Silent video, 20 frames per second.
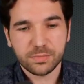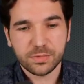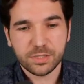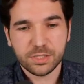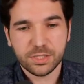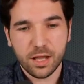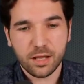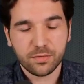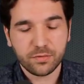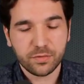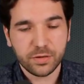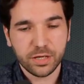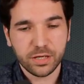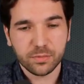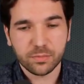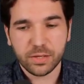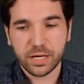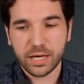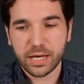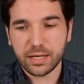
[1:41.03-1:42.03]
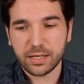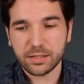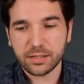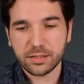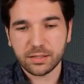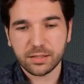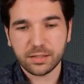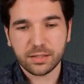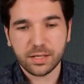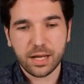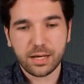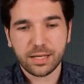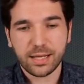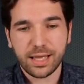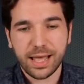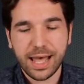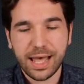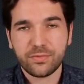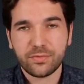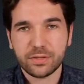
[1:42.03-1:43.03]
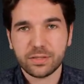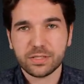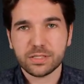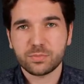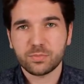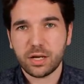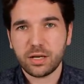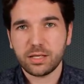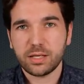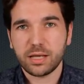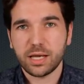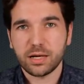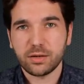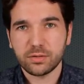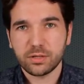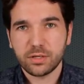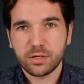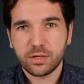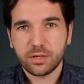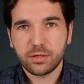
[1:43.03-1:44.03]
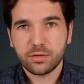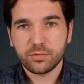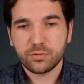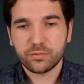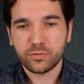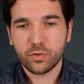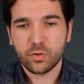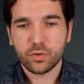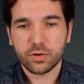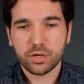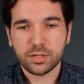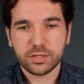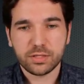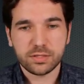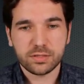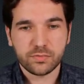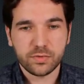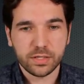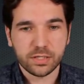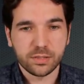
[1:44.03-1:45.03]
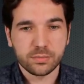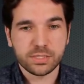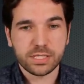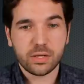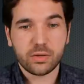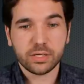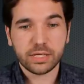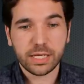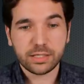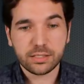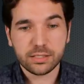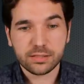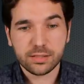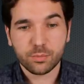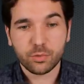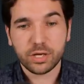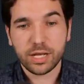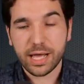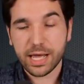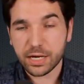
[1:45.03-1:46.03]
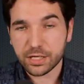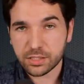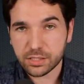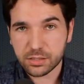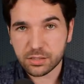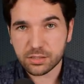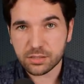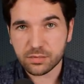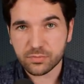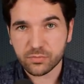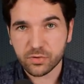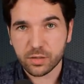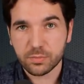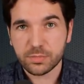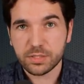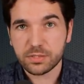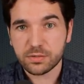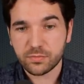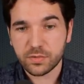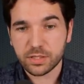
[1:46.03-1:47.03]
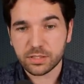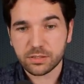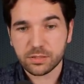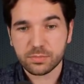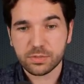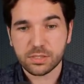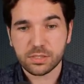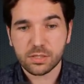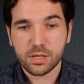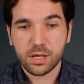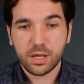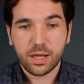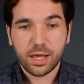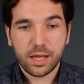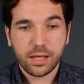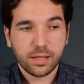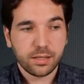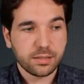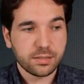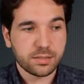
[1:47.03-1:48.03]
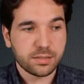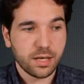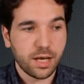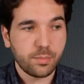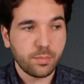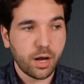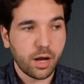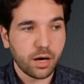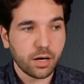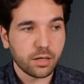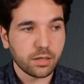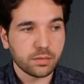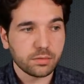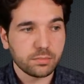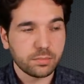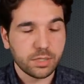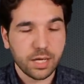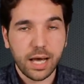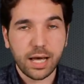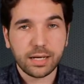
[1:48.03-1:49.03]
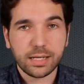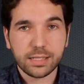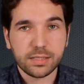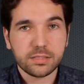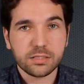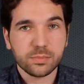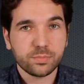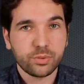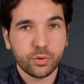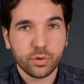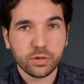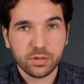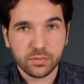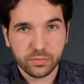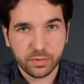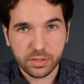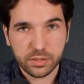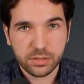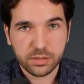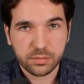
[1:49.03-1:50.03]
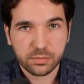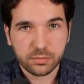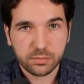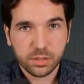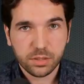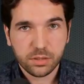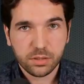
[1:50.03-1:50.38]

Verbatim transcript: solve here by cutting half of this money out for these victims. Now, I'll get to some reactions from these victims. Some are not in support of this.